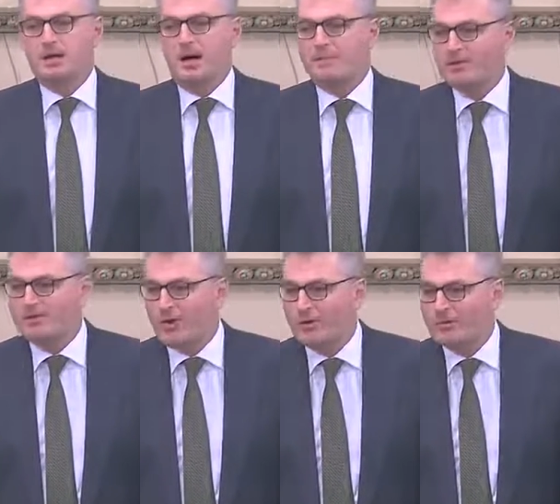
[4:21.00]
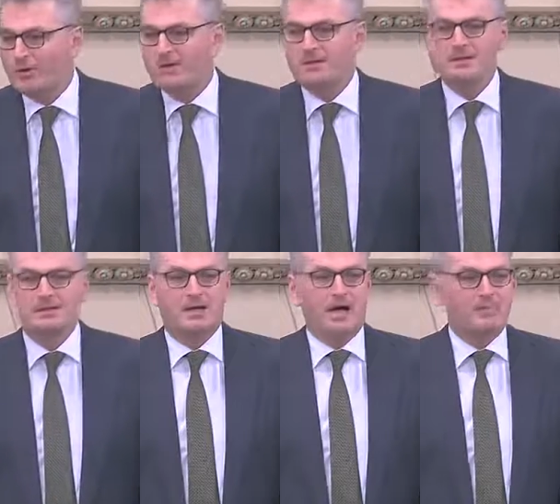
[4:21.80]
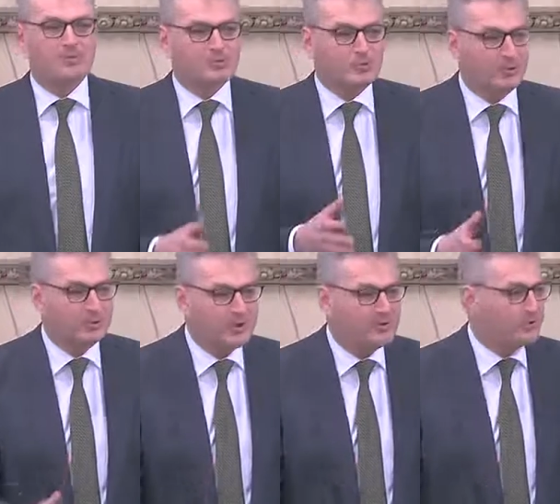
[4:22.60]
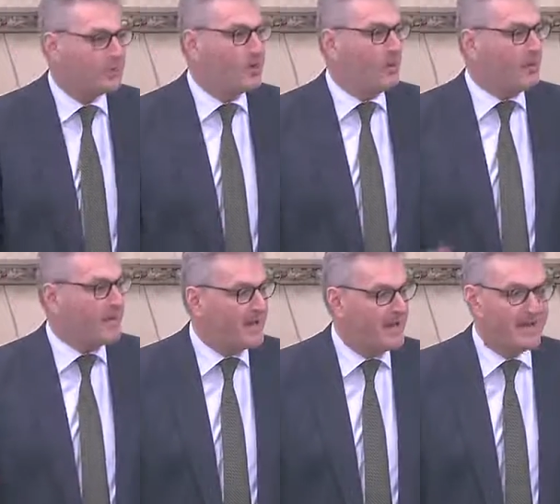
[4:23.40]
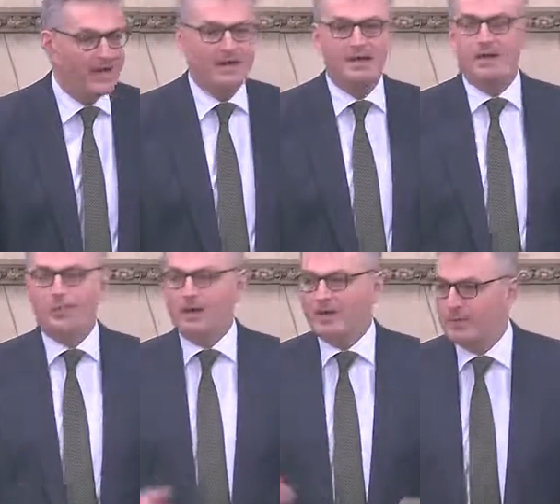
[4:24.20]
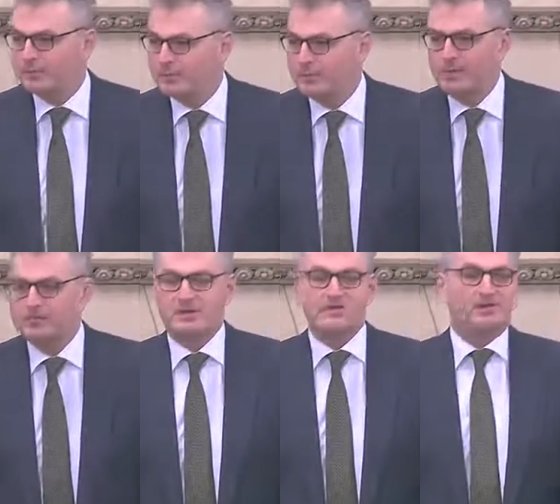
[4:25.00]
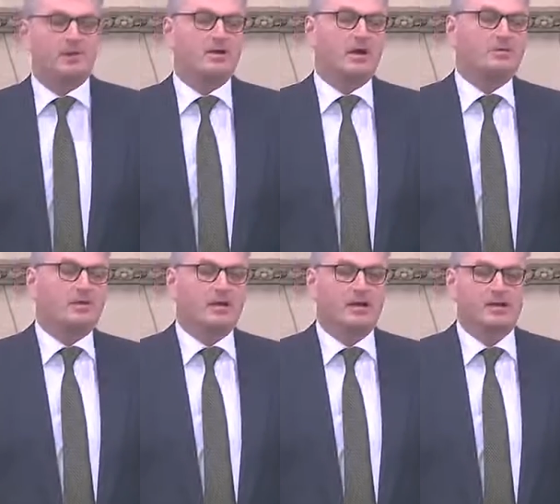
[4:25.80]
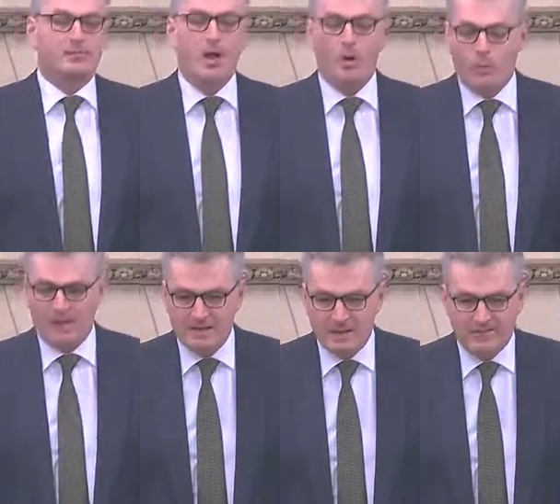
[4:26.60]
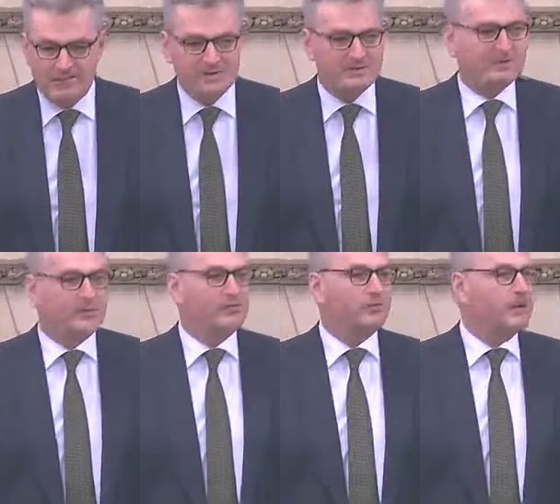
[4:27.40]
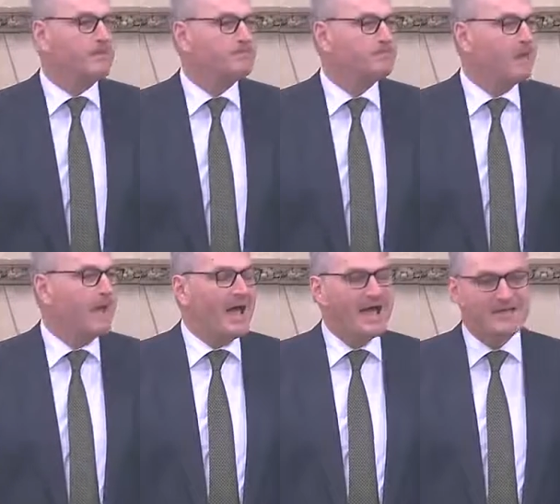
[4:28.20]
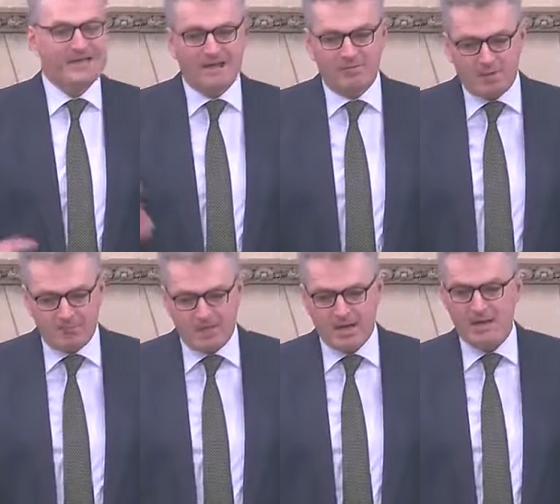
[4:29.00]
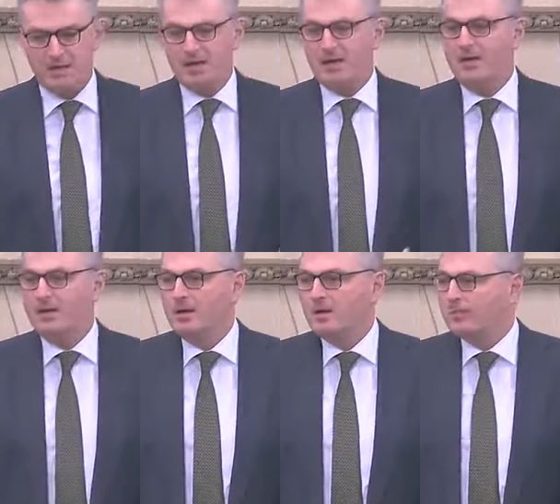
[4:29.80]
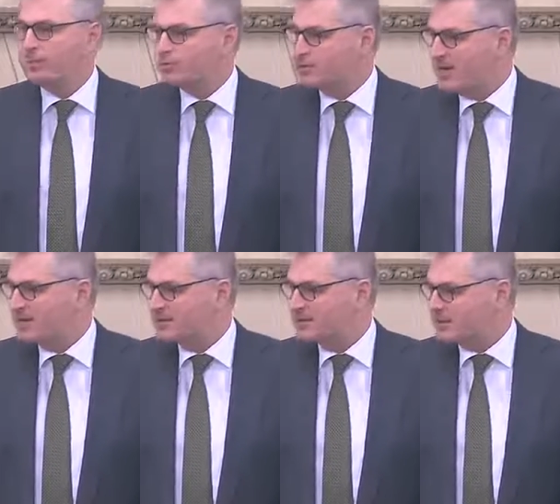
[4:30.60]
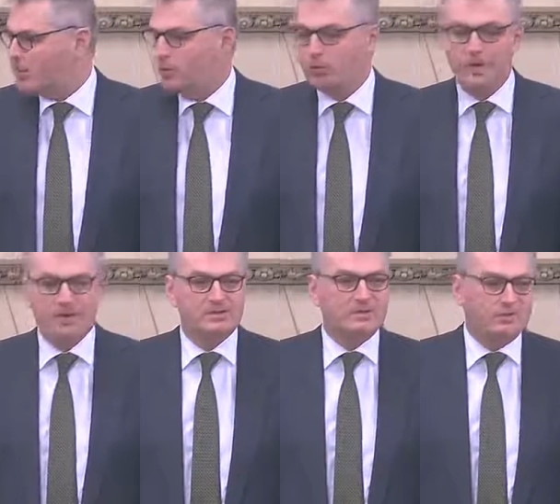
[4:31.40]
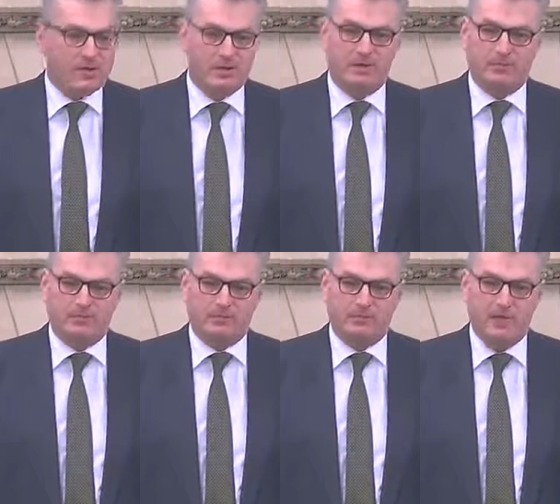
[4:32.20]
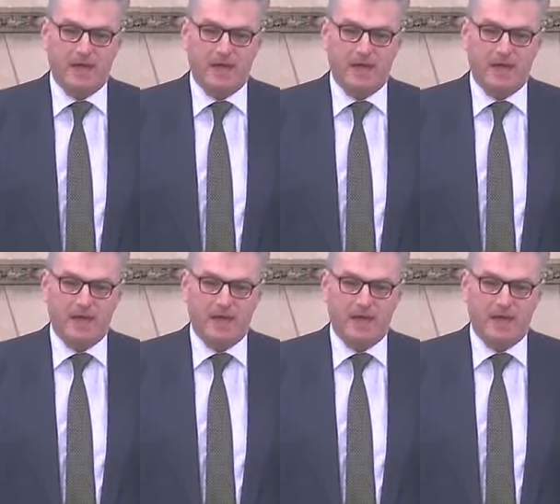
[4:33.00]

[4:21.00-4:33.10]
I'm a doctor, I'm a school teacher, we're here, we're contributing to the United Kingdom, we love this country, and yet the media portrays us all as criminals